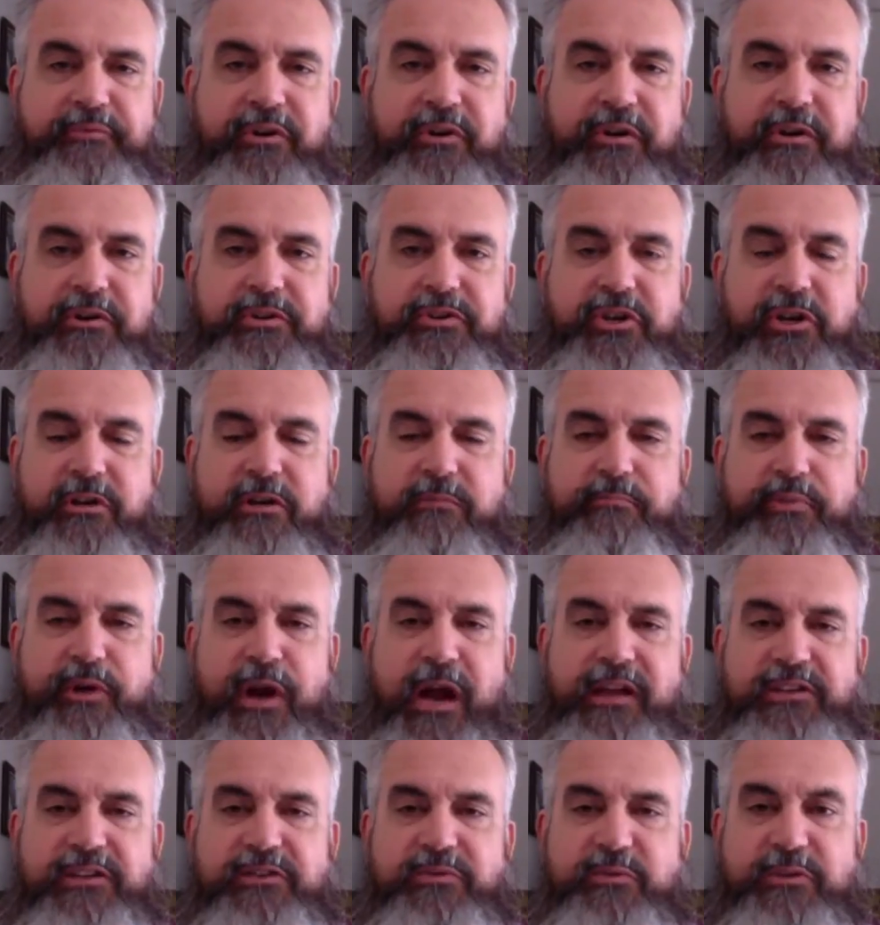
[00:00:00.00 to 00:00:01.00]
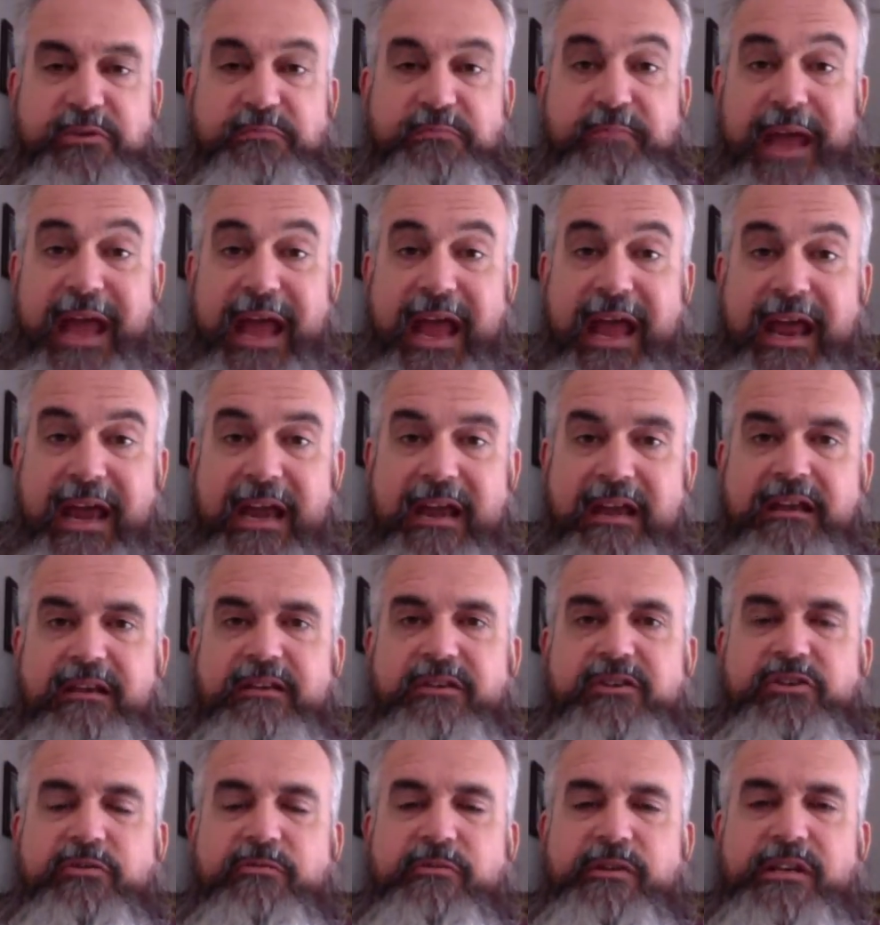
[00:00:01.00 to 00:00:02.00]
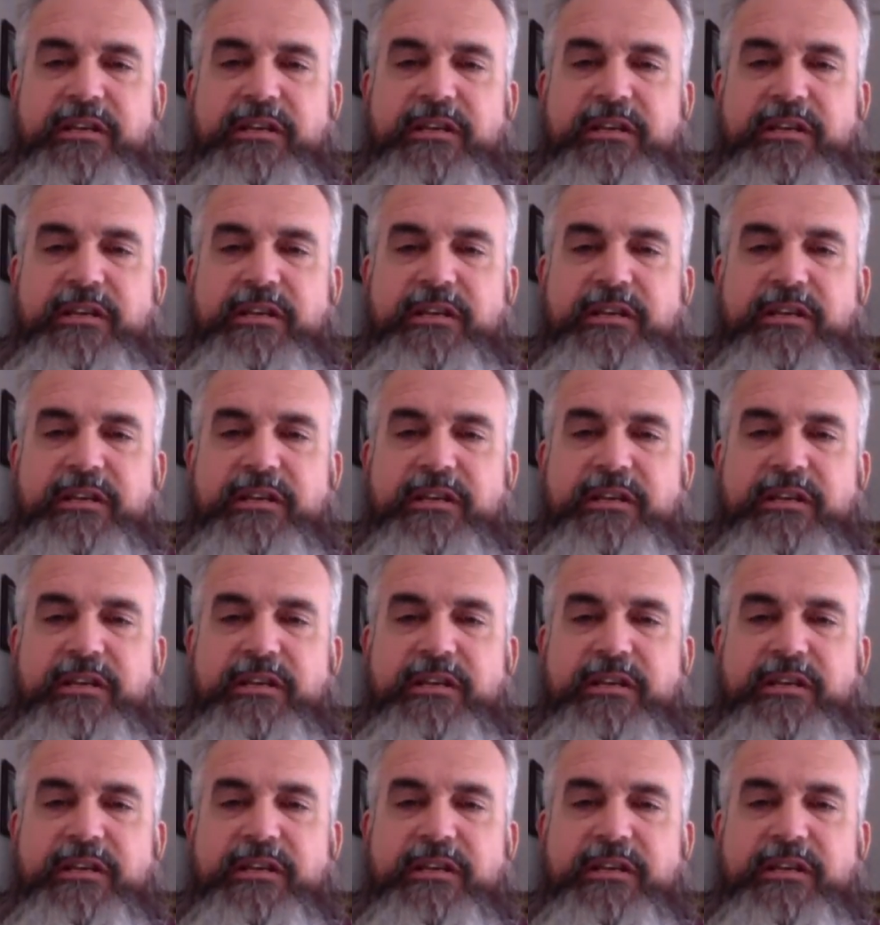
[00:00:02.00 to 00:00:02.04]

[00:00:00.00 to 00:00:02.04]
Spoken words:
after a certain price was paid